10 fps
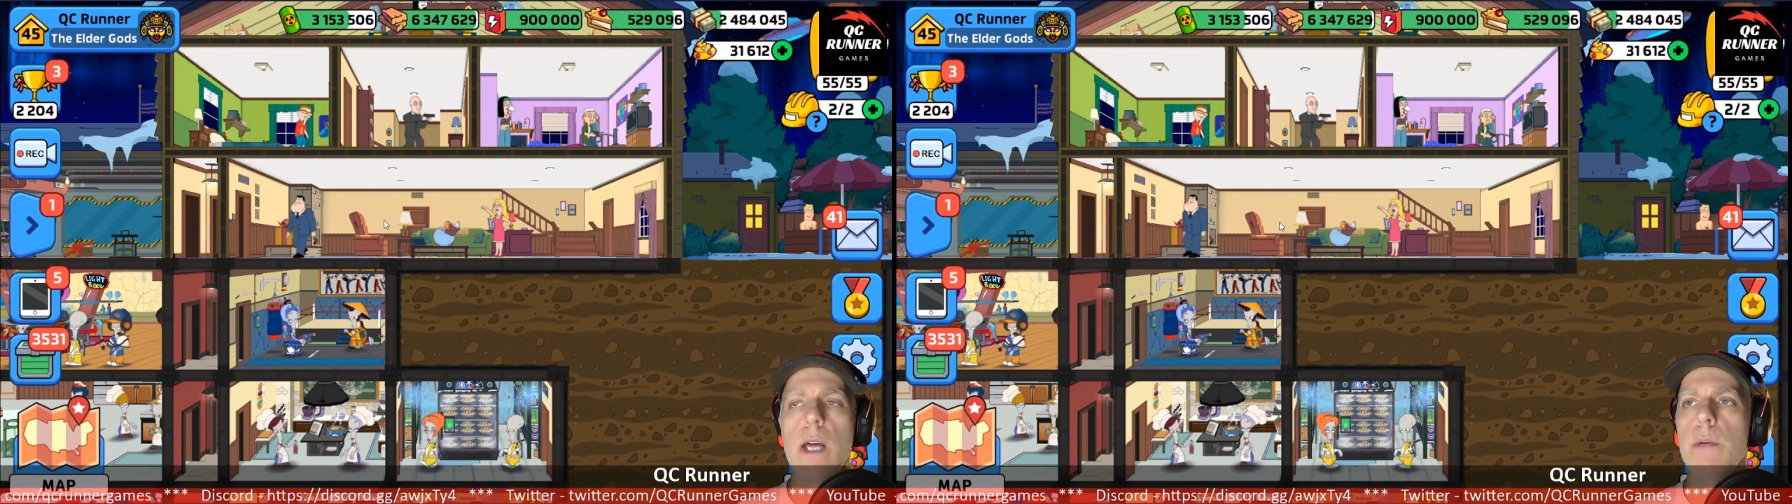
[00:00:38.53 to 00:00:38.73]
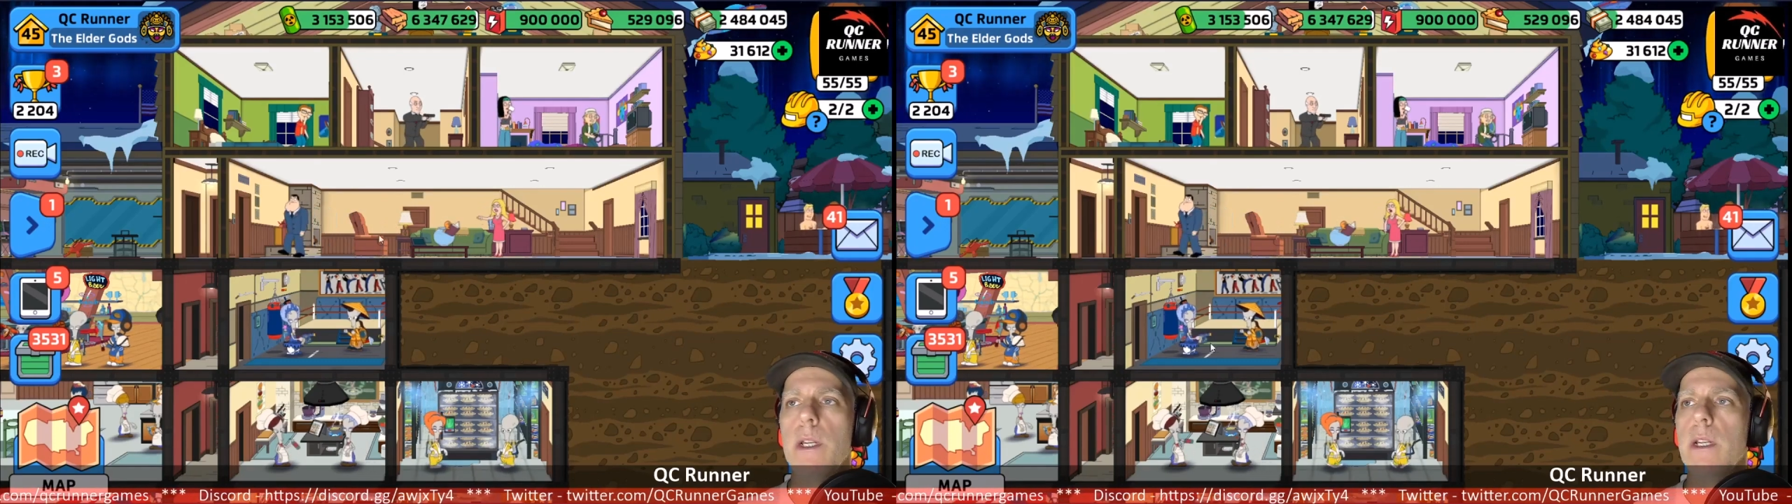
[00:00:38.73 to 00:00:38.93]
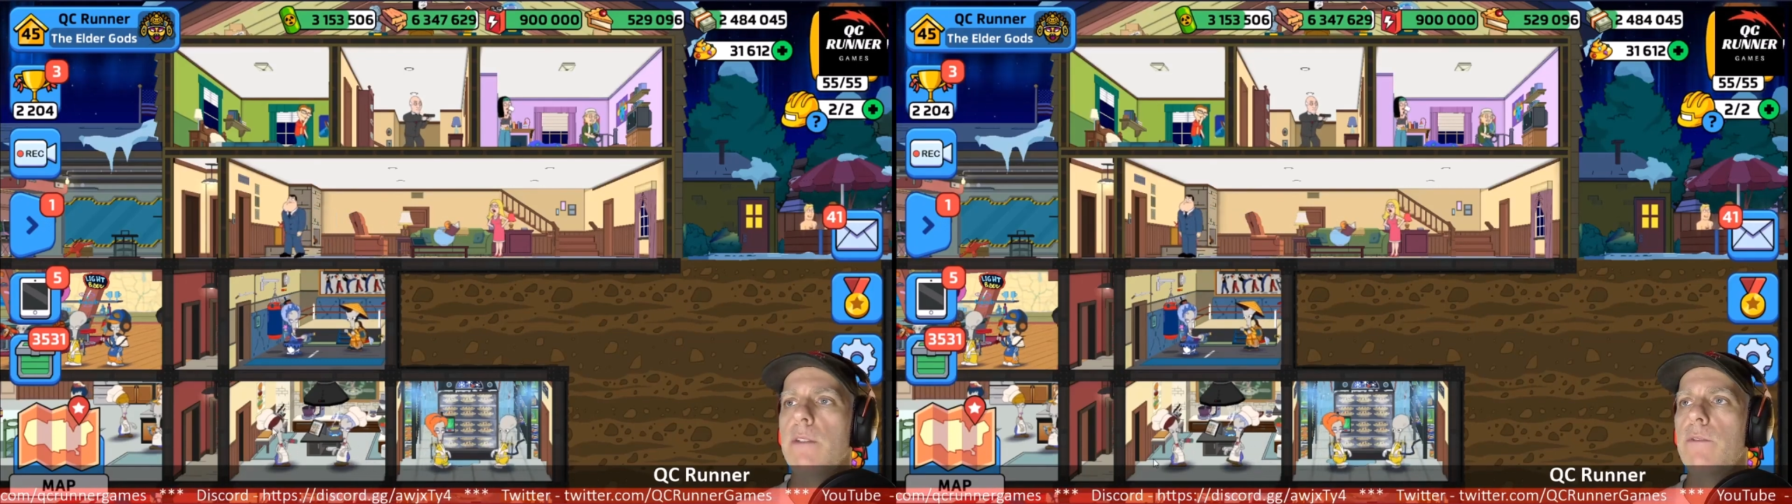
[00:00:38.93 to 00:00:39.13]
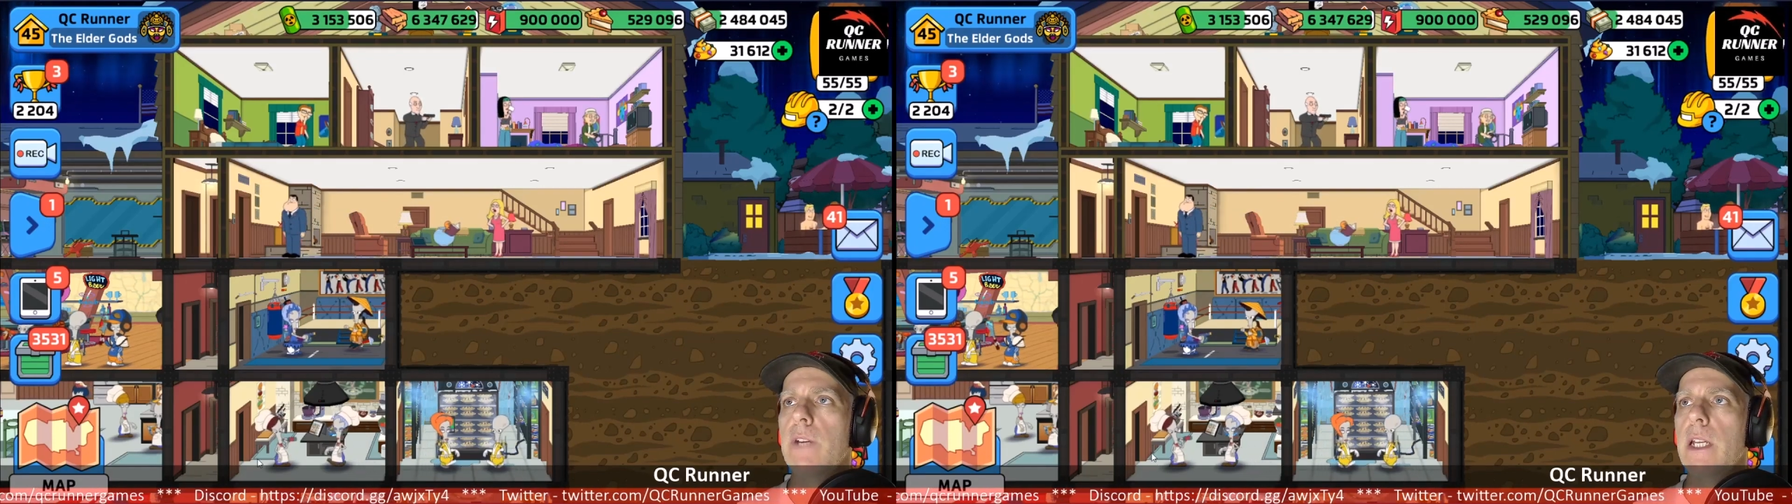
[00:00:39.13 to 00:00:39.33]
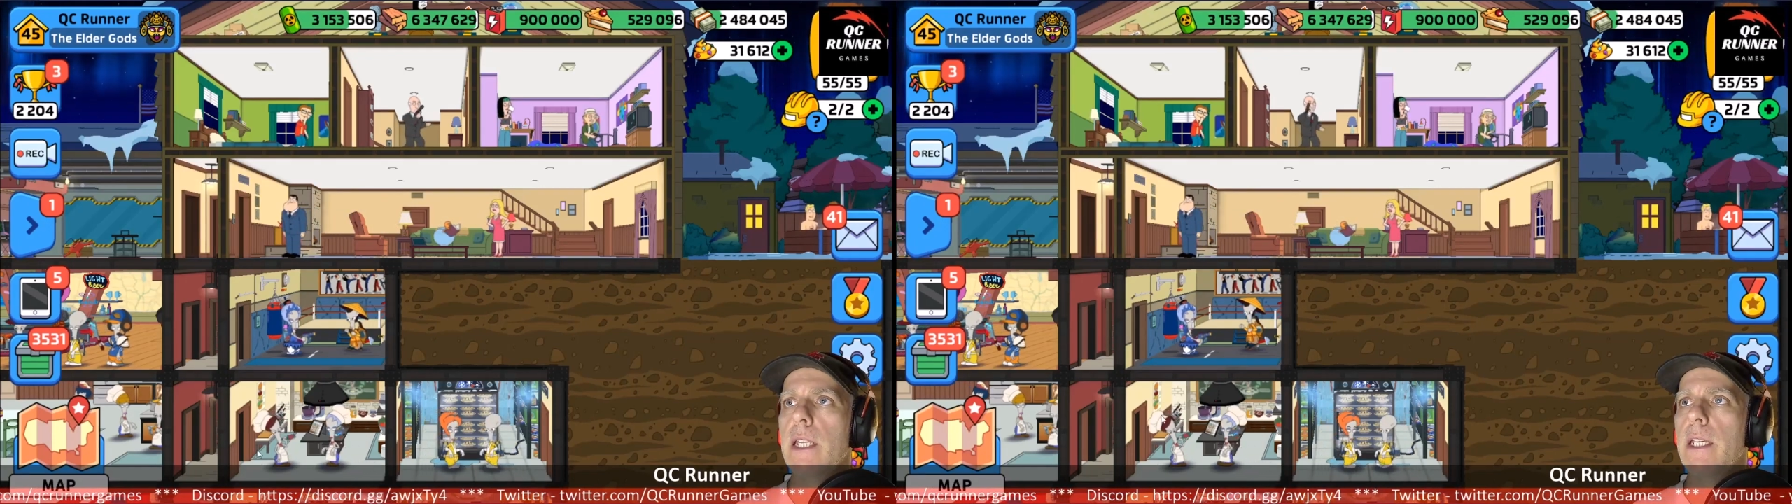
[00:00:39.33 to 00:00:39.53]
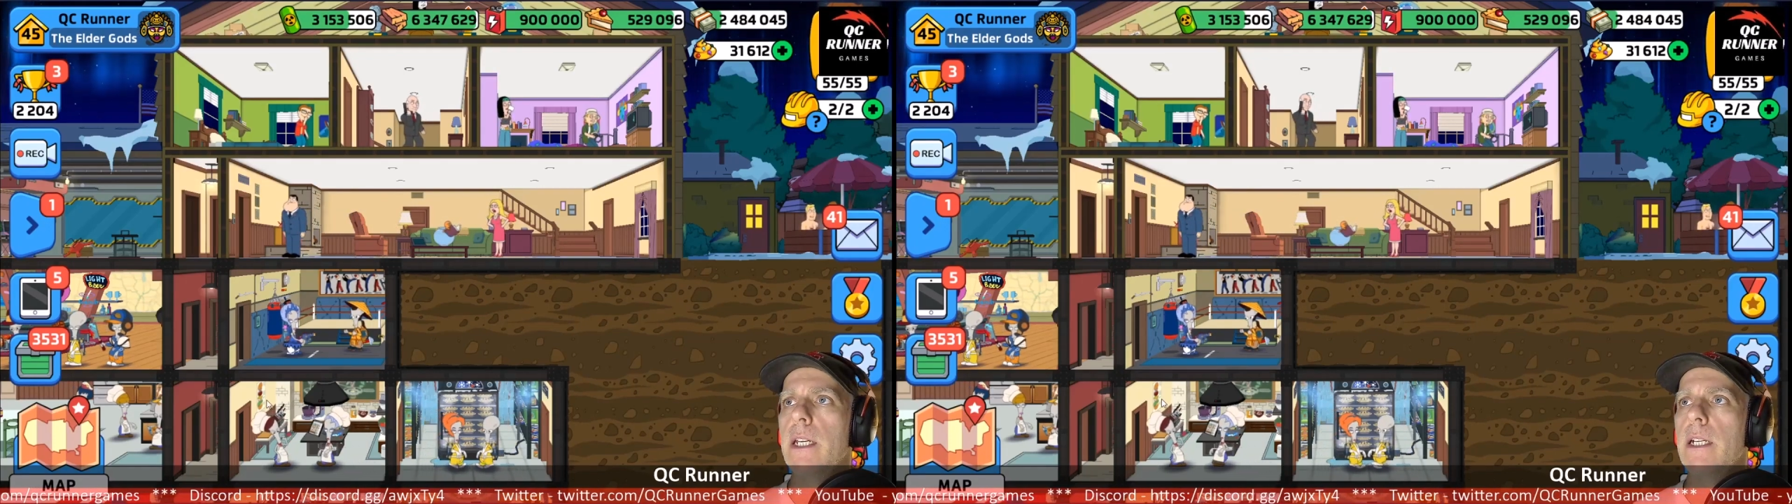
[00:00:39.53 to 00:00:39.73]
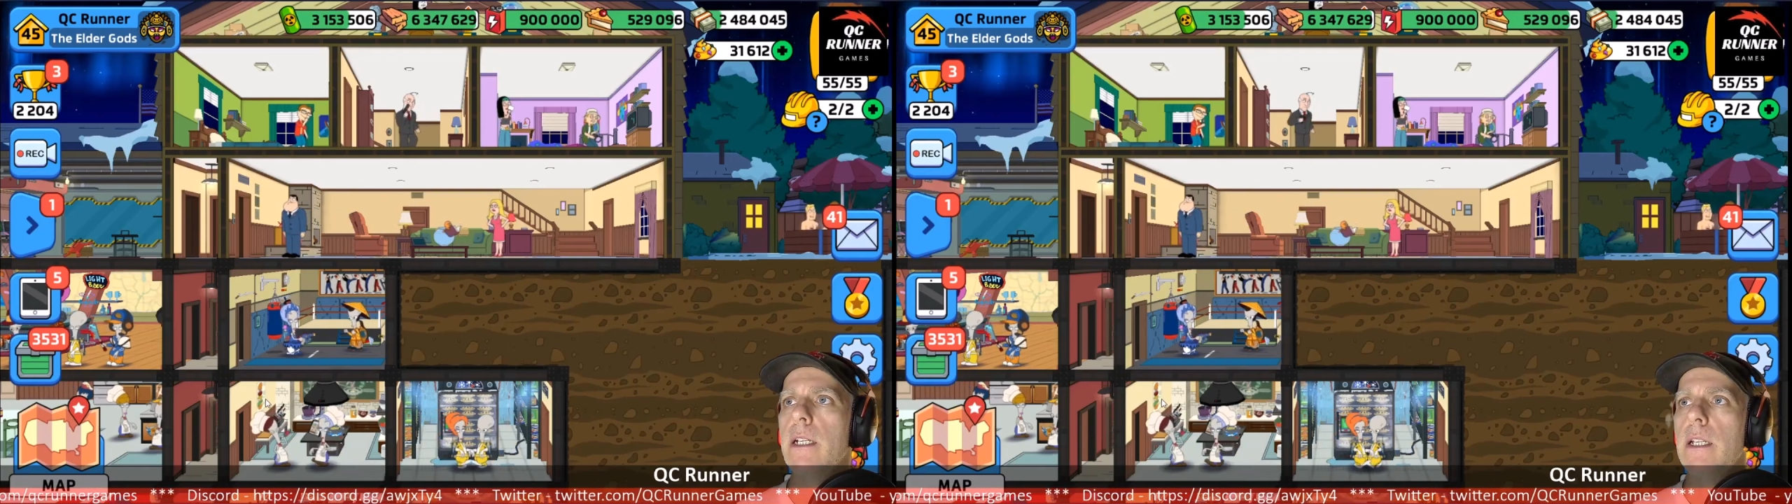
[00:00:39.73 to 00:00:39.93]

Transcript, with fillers: but I finally, uh,